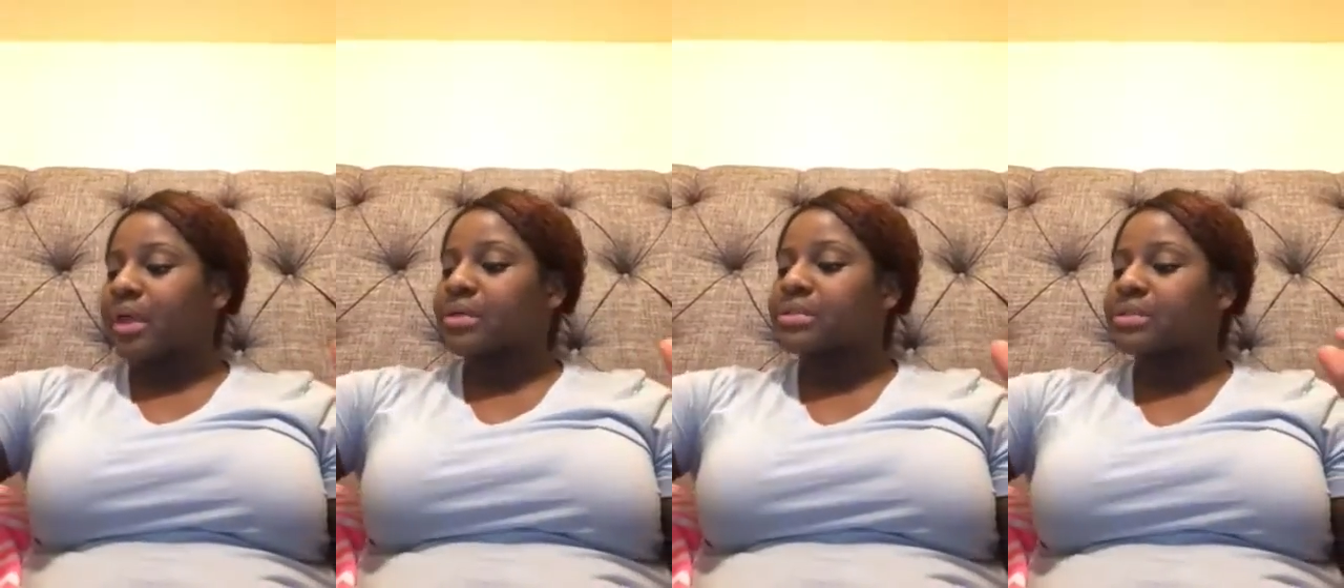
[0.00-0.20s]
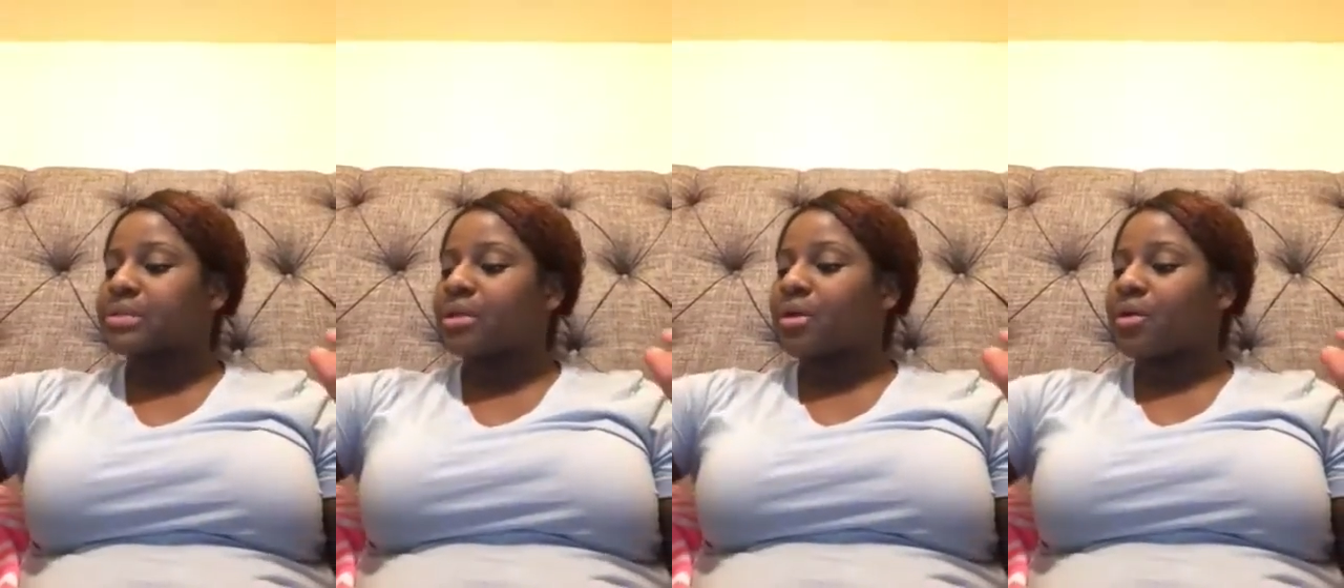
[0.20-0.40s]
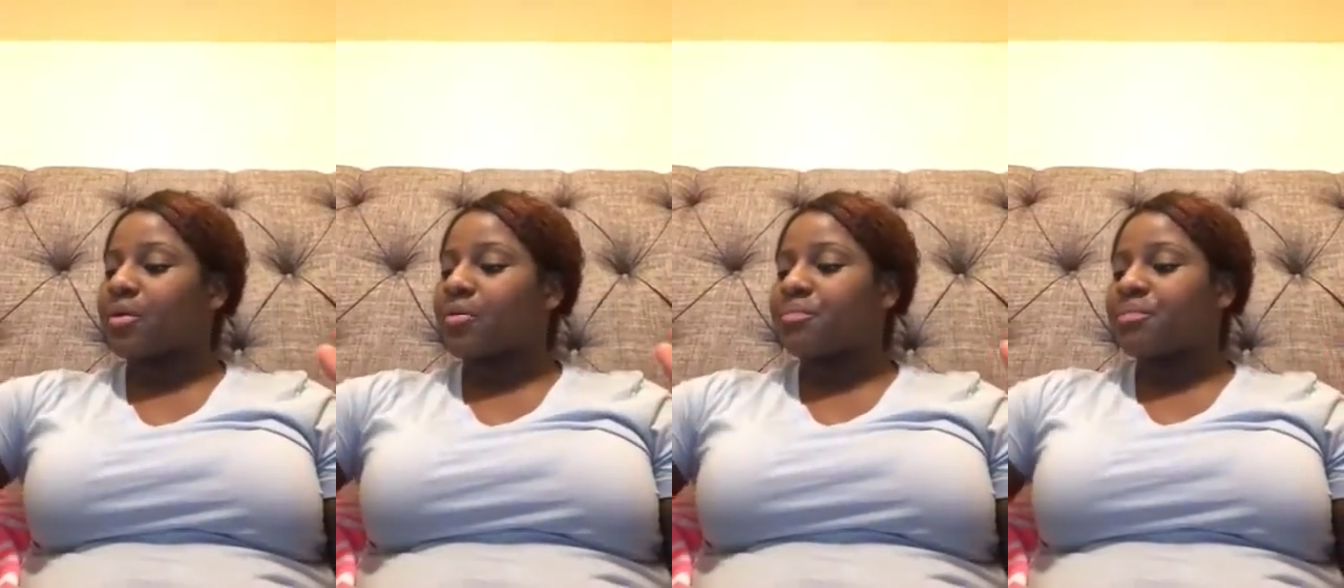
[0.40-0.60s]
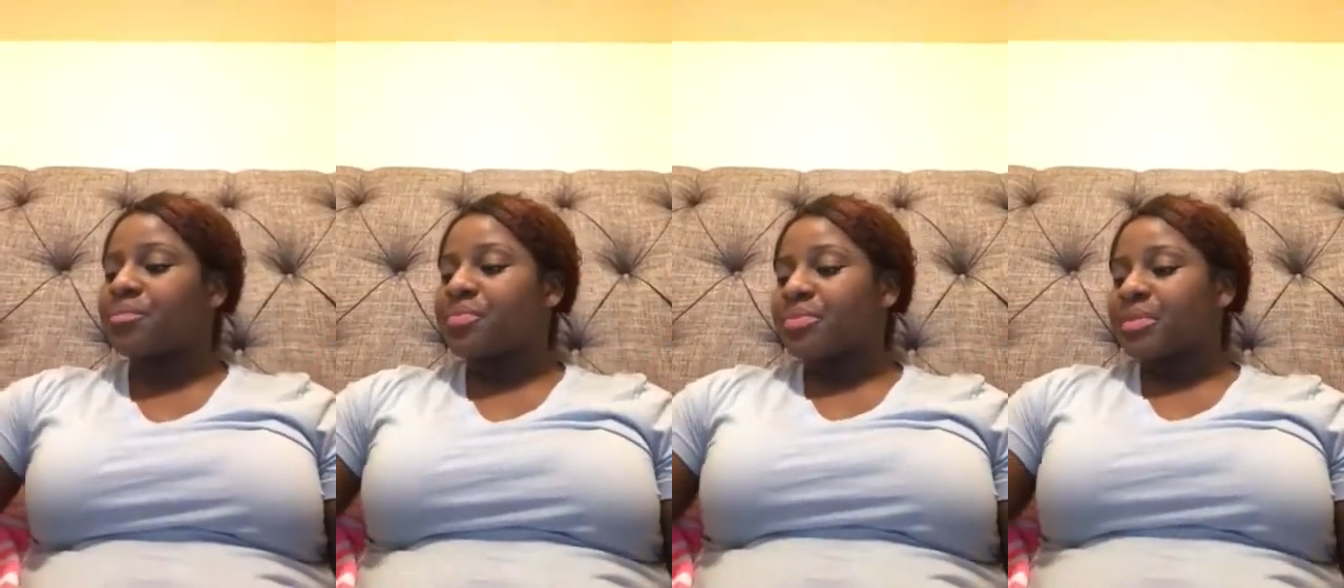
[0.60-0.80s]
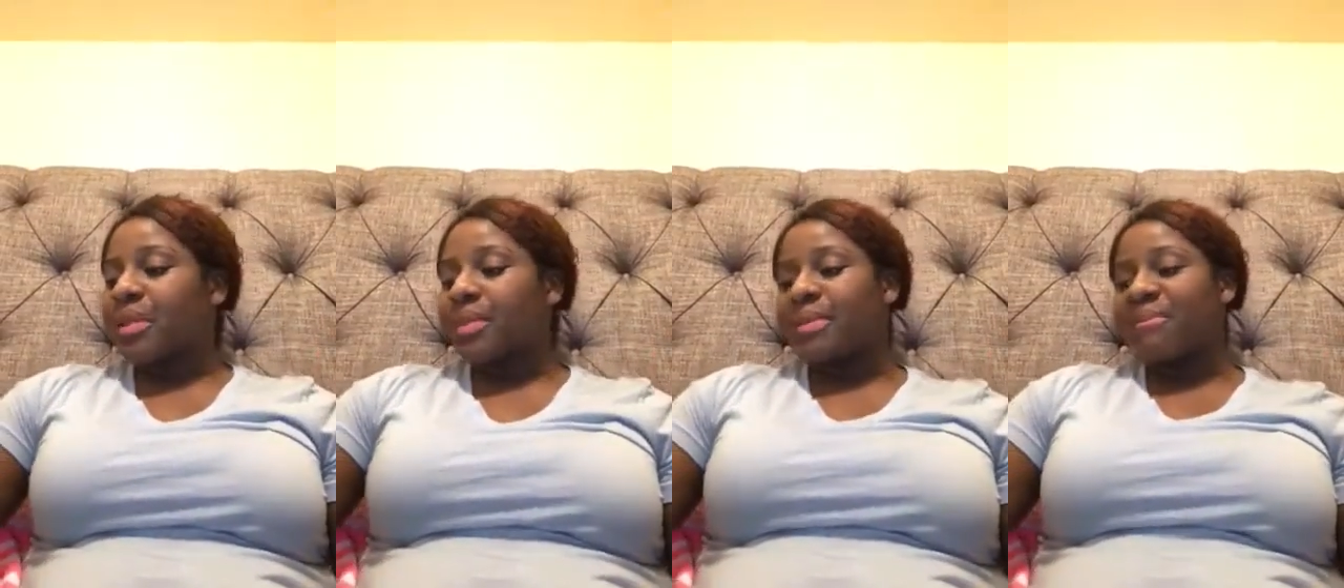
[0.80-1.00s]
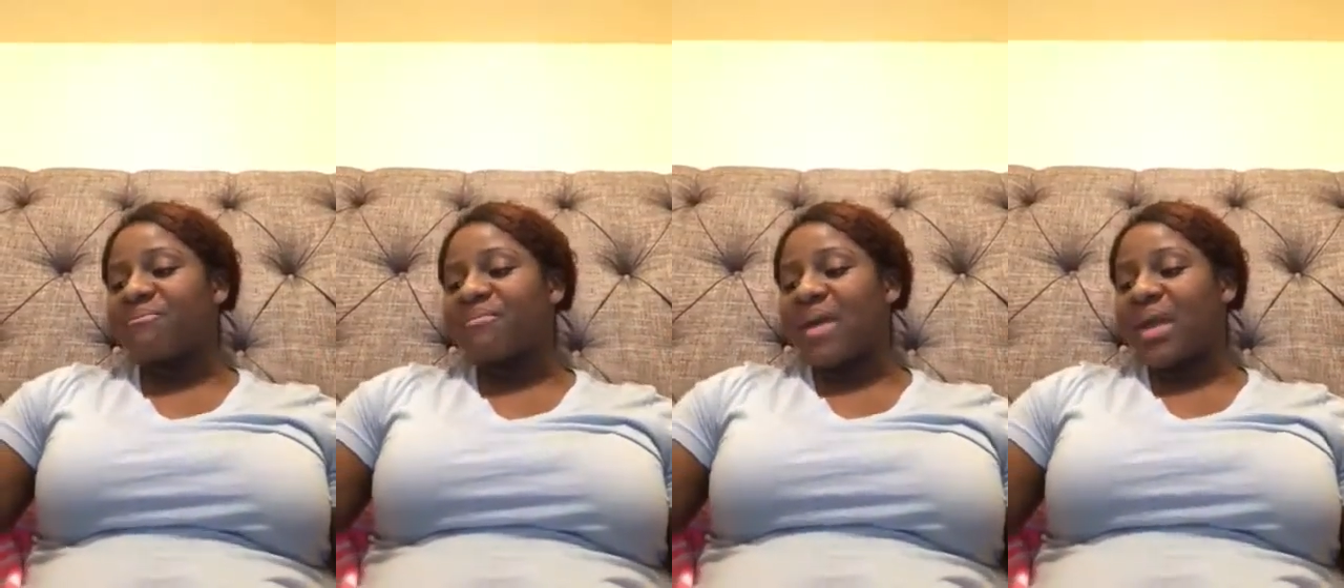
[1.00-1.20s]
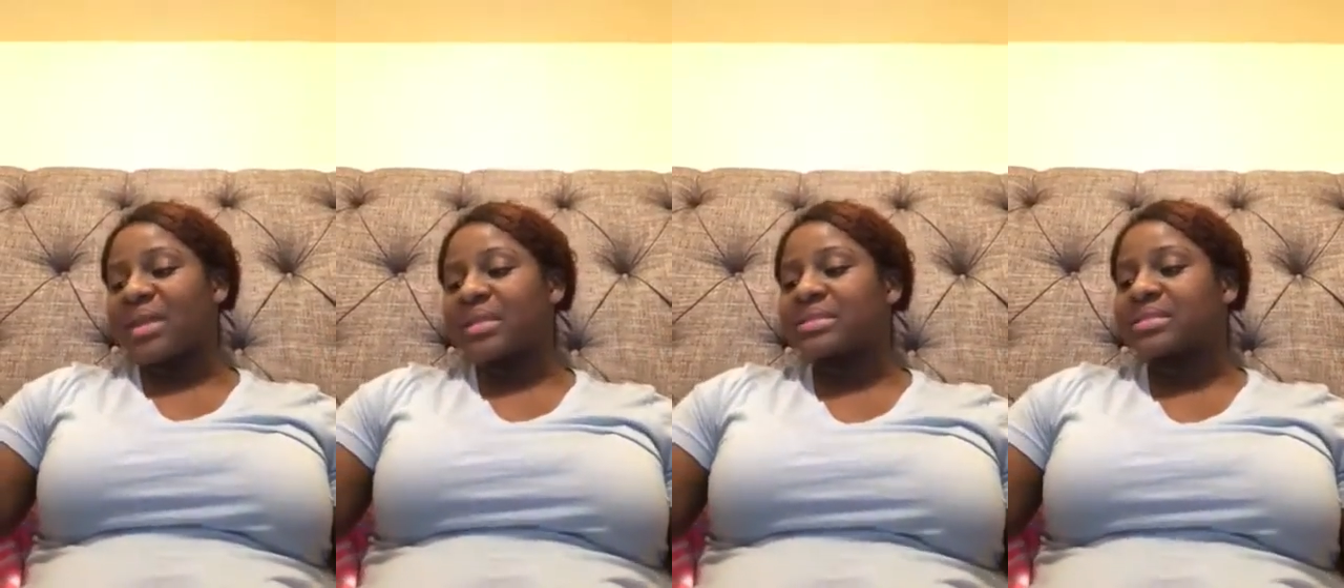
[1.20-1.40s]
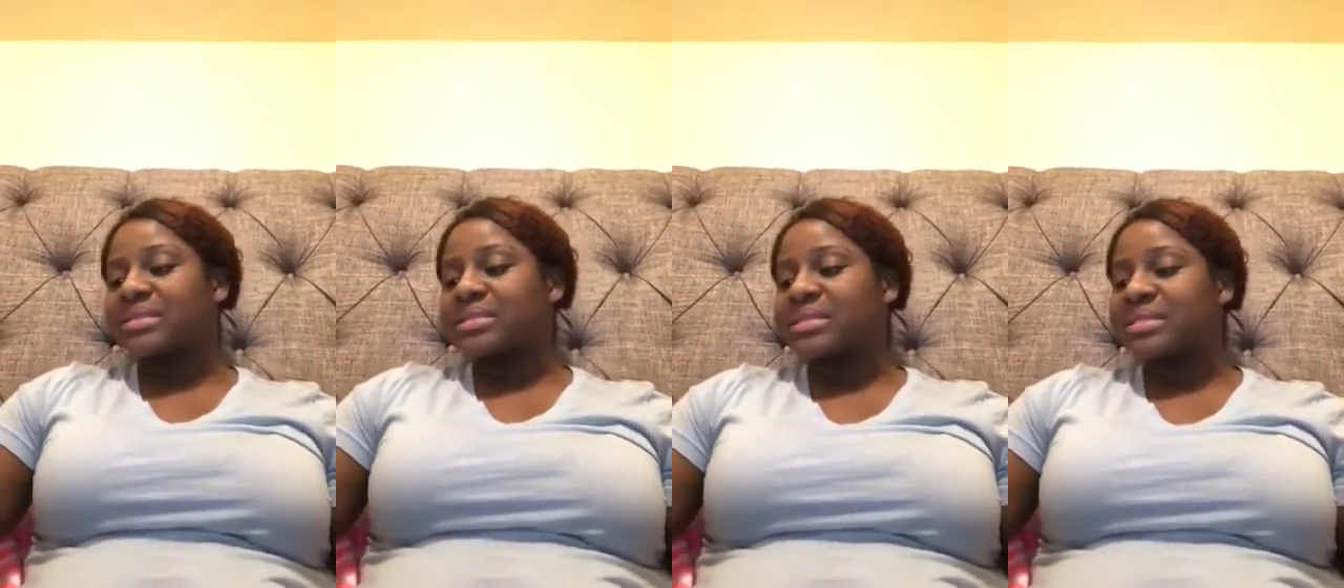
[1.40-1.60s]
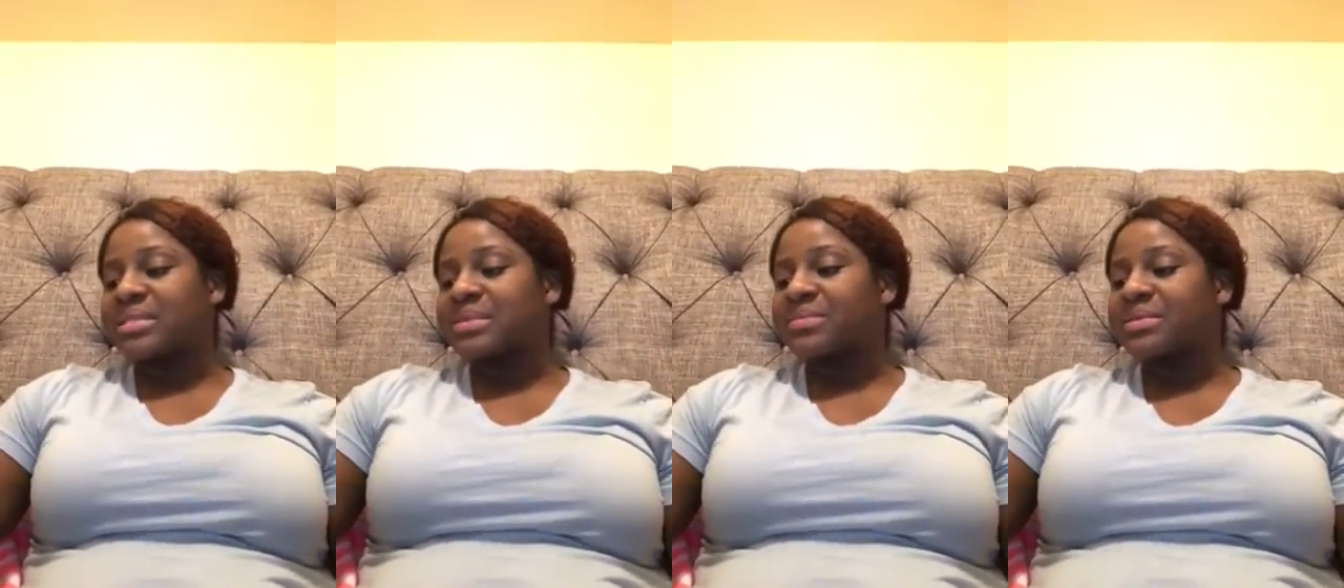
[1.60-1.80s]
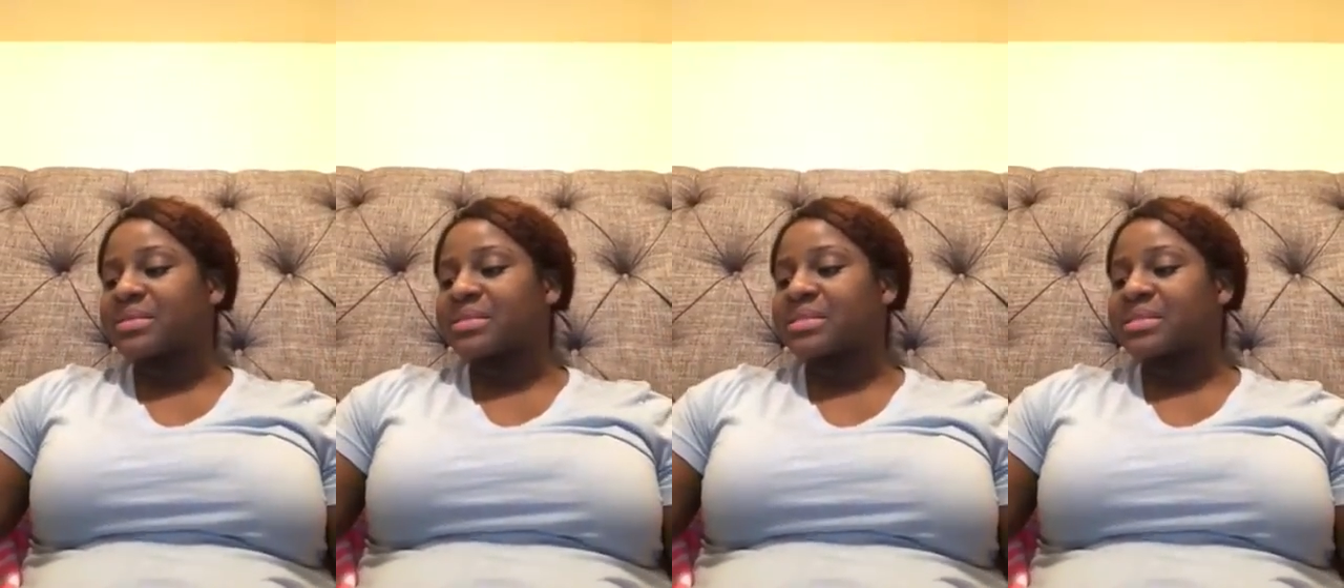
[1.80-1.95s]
So the lymphatic system